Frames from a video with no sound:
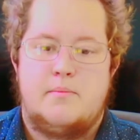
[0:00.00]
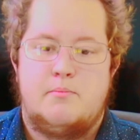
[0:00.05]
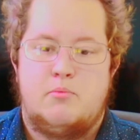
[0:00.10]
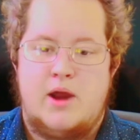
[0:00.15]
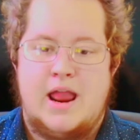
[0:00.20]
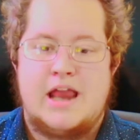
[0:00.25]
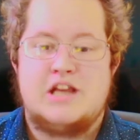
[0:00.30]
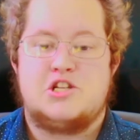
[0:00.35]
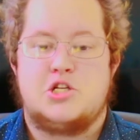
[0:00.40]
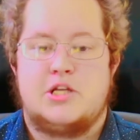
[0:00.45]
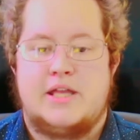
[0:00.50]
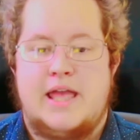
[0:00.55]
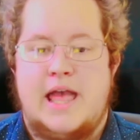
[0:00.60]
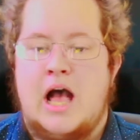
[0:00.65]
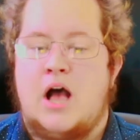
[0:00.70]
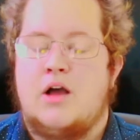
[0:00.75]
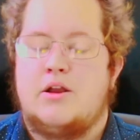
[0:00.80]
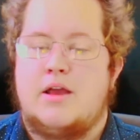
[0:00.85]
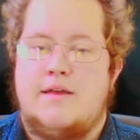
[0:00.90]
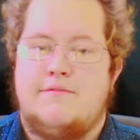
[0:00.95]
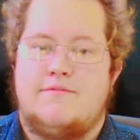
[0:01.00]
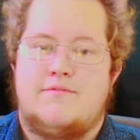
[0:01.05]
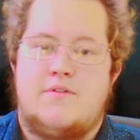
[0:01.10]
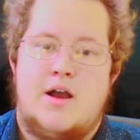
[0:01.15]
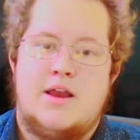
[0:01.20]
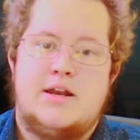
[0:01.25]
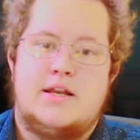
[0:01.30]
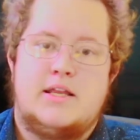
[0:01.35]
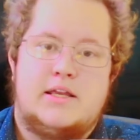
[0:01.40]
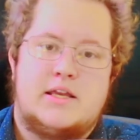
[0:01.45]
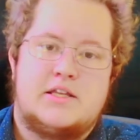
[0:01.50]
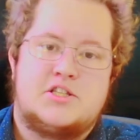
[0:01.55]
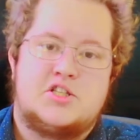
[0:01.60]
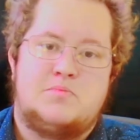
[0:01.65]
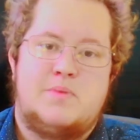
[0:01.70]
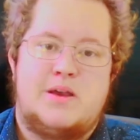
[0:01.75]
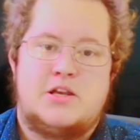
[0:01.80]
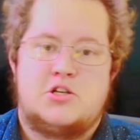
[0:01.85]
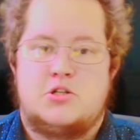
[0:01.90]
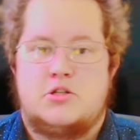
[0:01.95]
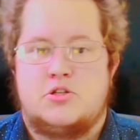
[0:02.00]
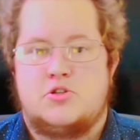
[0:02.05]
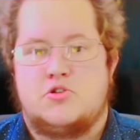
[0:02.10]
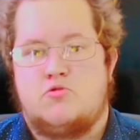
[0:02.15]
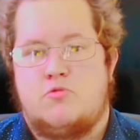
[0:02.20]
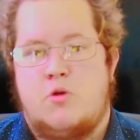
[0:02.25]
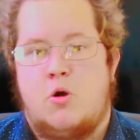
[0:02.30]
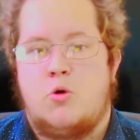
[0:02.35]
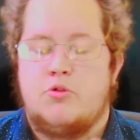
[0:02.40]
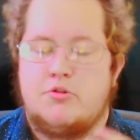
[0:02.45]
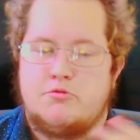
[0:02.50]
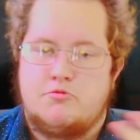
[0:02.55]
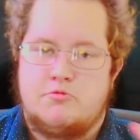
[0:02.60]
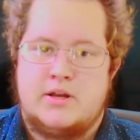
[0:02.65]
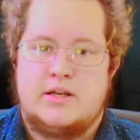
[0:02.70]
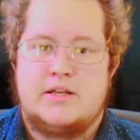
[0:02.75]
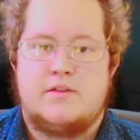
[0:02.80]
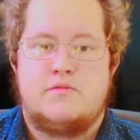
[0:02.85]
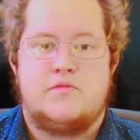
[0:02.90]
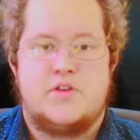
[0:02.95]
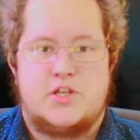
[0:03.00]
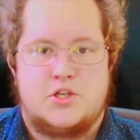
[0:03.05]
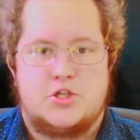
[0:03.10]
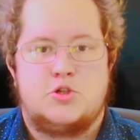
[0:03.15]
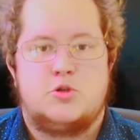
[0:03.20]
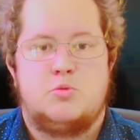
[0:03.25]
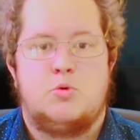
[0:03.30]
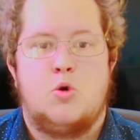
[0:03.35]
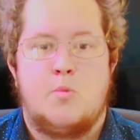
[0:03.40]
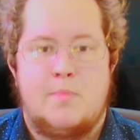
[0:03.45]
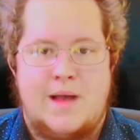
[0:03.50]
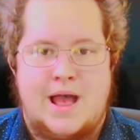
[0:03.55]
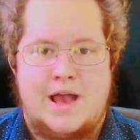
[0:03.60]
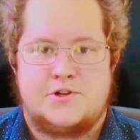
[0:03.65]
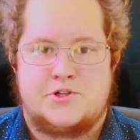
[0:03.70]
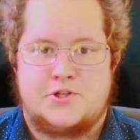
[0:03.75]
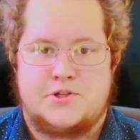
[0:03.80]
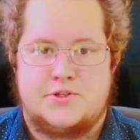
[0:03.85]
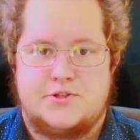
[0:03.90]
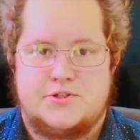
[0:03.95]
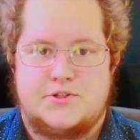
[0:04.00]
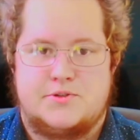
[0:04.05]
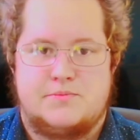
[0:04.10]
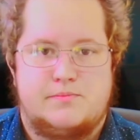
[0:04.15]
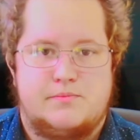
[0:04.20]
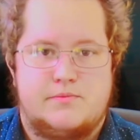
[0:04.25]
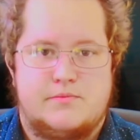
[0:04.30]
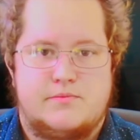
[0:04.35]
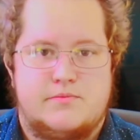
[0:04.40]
branching out and finding a specialist role that really fits your passions.